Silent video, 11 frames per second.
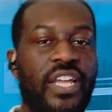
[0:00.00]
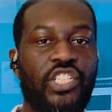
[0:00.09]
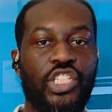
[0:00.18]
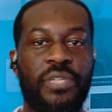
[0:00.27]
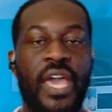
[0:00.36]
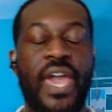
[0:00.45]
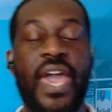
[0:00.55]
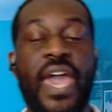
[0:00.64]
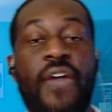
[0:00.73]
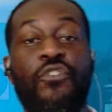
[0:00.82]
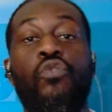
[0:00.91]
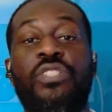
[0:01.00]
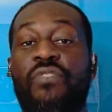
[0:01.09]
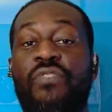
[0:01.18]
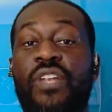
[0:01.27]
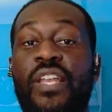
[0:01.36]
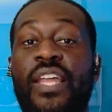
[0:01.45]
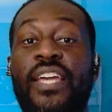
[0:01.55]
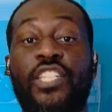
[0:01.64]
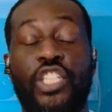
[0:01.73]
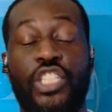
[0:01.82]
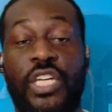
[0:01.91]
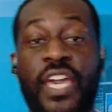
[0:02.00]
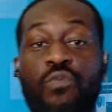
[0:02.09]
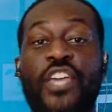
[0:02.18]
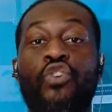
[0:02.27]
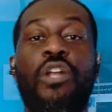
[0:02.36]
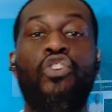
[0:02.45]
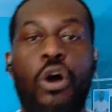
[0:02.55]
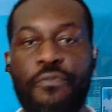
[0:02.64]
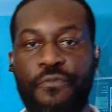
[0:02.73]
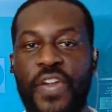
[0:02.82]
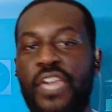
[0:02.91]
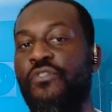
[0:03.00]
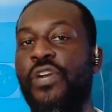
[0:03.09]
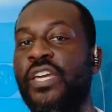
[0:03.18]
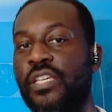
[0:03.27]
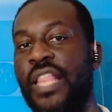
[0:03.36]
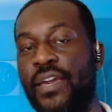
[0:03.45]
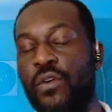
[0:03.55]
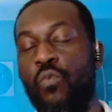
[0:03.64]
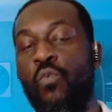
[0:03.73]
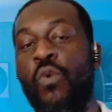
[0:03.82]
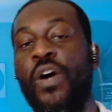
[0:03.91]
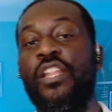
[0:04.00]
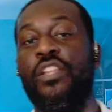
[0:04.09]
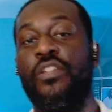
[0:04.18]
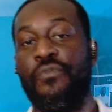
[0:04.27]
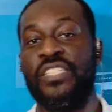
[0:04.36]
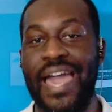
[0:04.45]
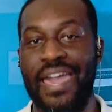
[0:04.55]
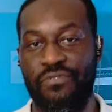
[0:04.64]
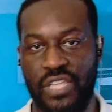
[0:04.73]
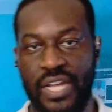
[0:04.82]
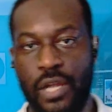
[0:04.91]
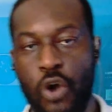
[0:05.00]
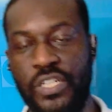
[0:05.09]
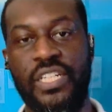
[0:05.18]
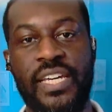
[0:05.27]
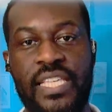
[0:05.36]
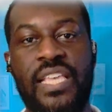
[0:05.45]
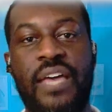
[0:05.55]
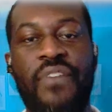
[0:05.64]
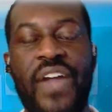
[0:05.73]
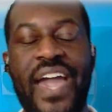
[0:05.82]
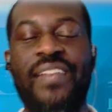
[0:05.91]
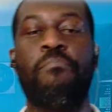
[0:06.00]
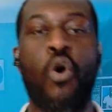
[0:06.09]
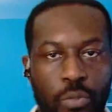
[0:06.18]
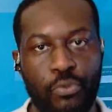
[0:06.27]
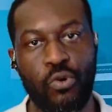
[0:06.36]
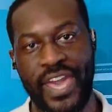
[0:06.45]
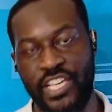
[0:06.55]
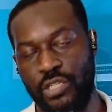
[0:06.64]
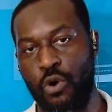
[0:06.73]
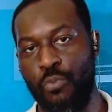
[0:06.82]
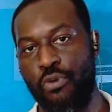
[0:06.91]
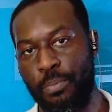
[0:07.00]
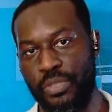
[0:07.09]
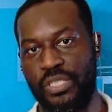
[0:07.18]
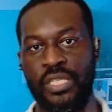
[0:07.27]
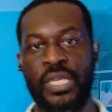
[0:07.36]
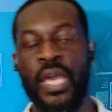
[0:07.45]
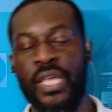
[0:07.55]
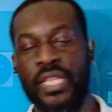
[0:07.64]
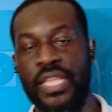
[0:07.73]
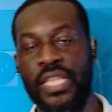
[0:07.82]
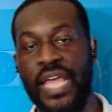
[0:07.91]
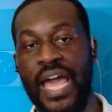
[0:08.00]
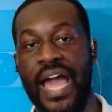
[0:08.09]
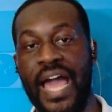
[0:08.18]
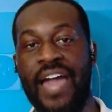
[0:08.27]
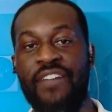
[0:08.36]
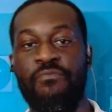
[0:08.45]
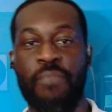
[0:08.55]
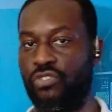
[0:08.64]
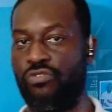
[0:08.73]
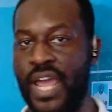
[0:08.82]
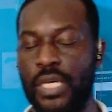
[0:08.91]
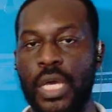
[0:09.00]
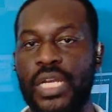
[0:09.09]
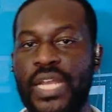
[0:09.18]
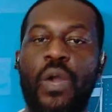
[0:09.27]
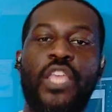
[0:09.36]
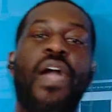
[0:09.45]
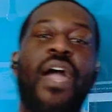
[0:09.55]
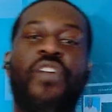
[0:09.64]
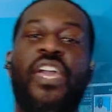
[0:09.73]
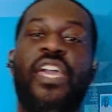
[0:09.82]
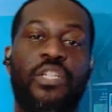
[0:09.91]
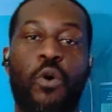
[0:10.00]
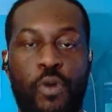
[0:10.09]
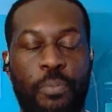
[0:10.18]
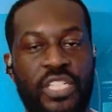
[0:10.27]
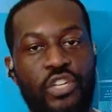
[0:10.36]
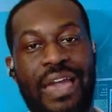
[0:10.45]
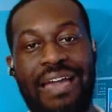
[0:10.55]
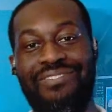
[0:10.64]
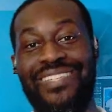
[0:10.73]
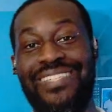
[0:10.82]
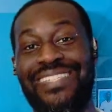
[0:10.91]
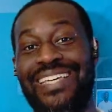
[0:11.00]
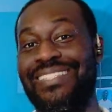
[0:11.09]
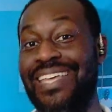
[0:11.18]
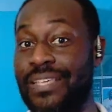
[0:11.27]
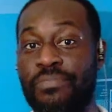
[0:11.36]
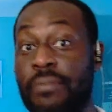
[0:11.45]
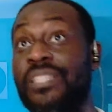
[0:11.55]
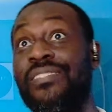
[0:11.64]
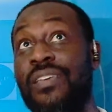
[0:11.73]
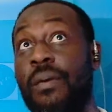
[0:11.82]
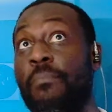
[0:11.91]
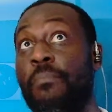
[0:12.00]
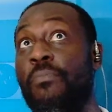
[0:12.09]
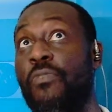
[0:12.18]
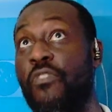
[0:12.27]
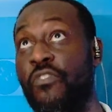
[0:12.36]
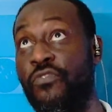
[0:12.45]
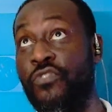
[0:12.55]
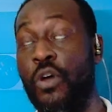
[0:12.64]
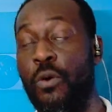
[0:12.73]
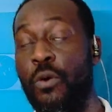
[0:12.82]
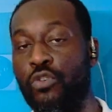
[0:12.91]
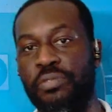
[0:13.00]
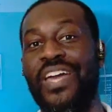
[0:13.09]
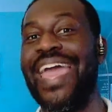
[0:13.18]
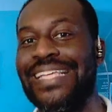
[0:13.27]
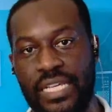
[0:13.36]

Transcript: Ethical tenant relationships is where you are not favoring, like one of the things I've done over the years is I've had multiple HMO properties that I've managed, right? Now, when you have a HMO property, you have 6 tenants sometimes. In some of those properties, we've had 8 tenants in